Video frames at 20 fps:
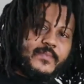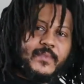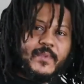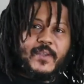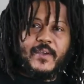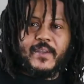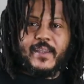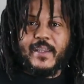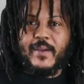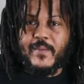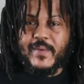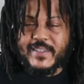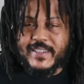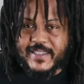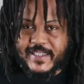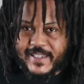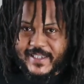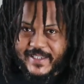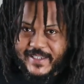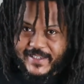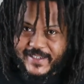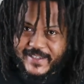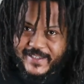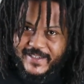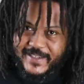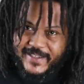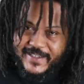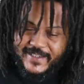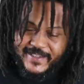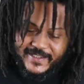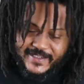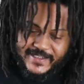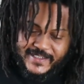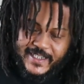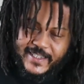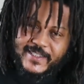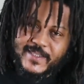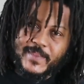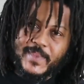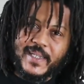Oh yeah, once again, shout
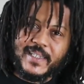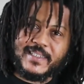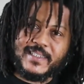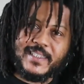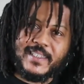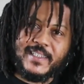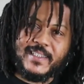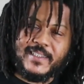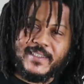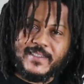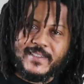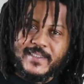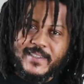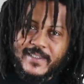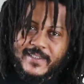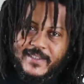out to Mike T's.